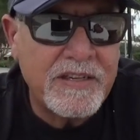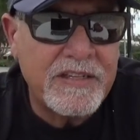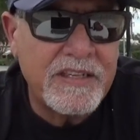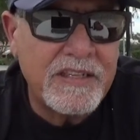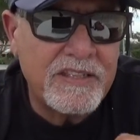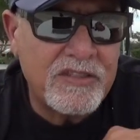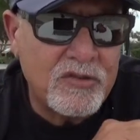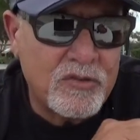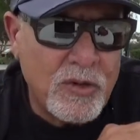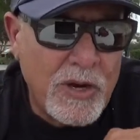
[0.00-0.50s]
And
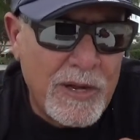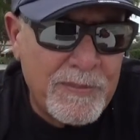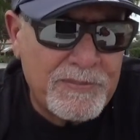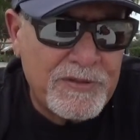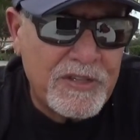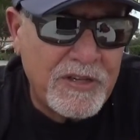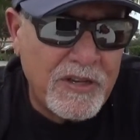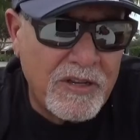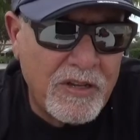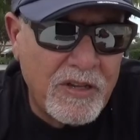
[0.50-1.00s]
it
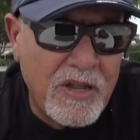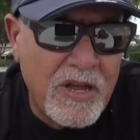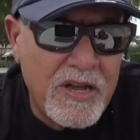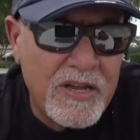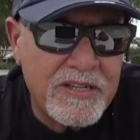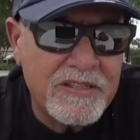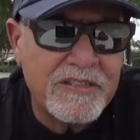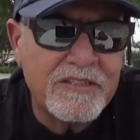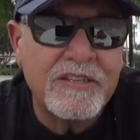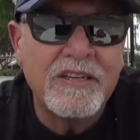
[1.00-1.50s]
drops a
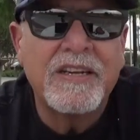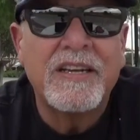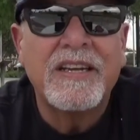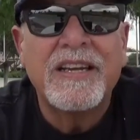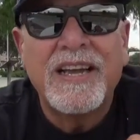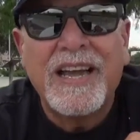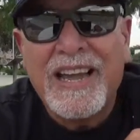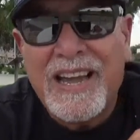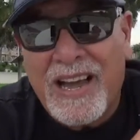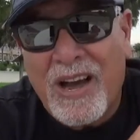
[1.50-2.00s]
clause,
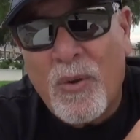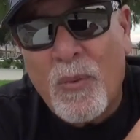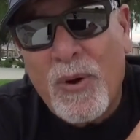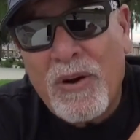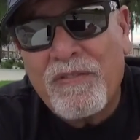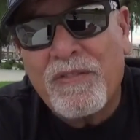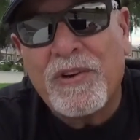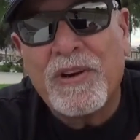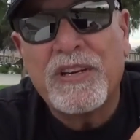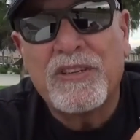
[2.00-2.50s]
however,